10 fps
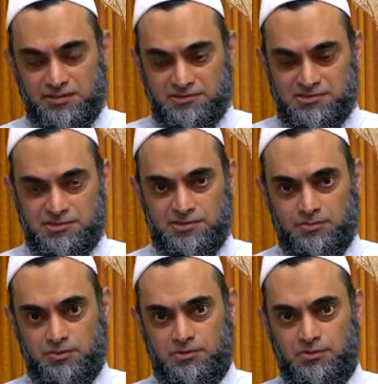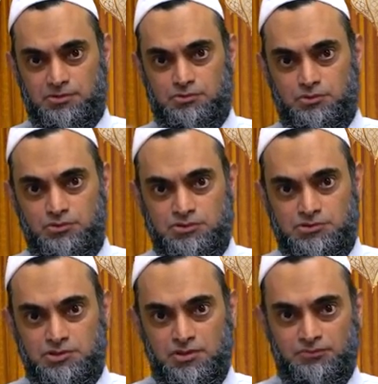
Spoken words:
This is the book for those